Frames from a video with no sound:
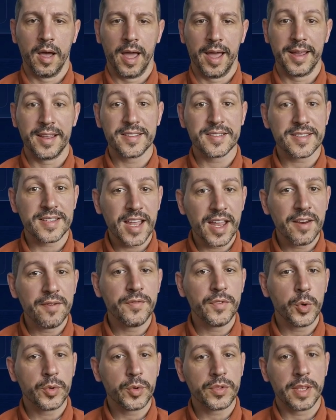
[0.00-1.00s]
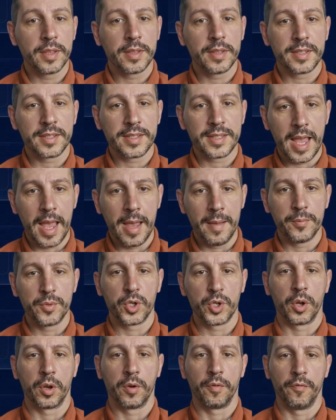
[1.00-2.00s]
And instead of using the stem
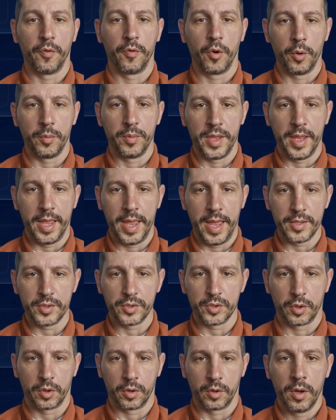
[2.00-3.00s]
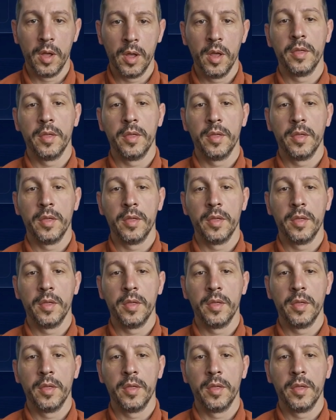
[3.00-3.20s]
to confirm the answer,